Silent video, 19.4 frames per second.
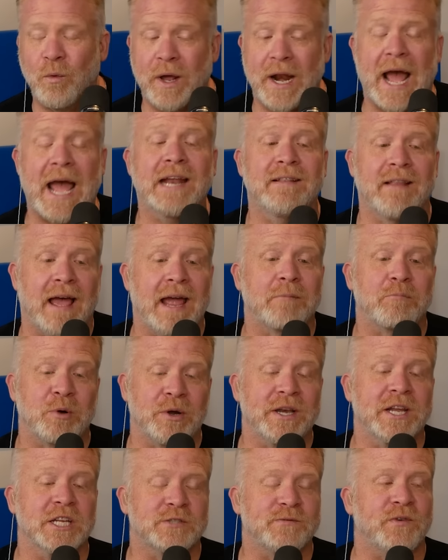What I'd like,
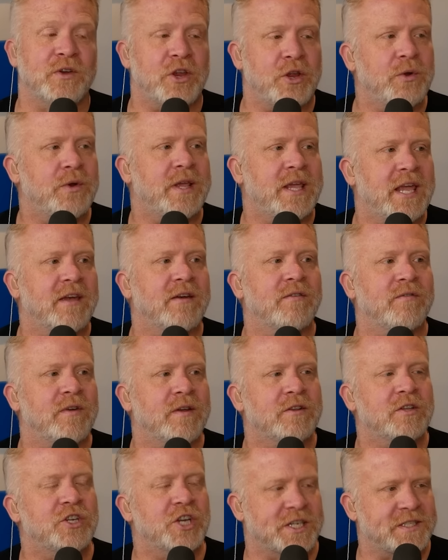Brittany, is for you to give
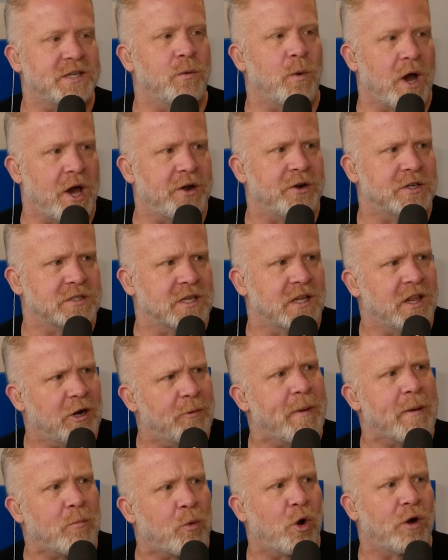Jesse Waters a
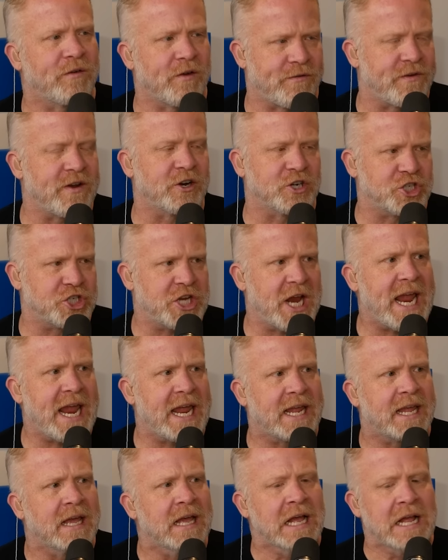little bit more of a fair
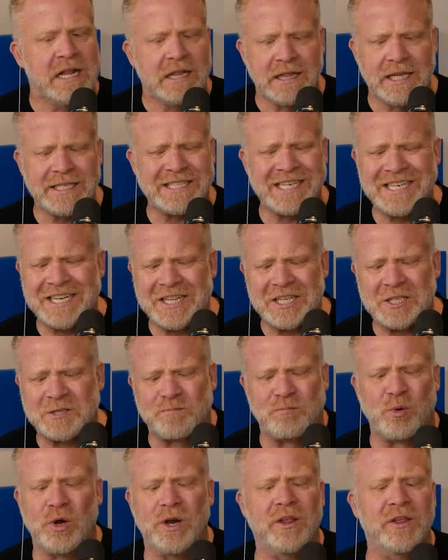shake. Listen to this
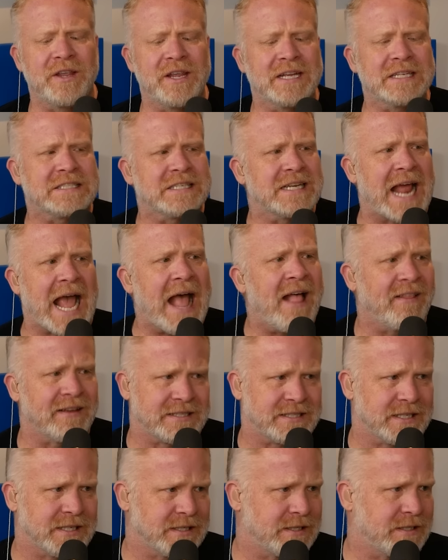brilliant
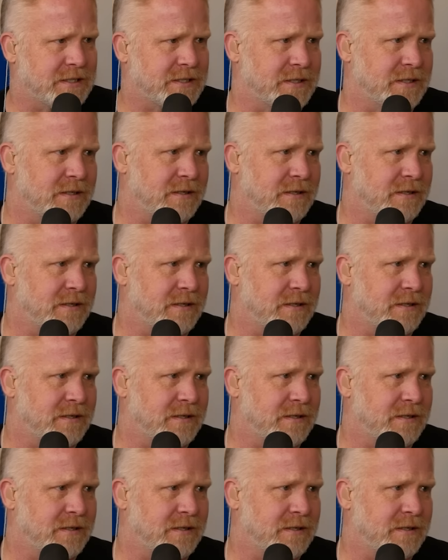analysis.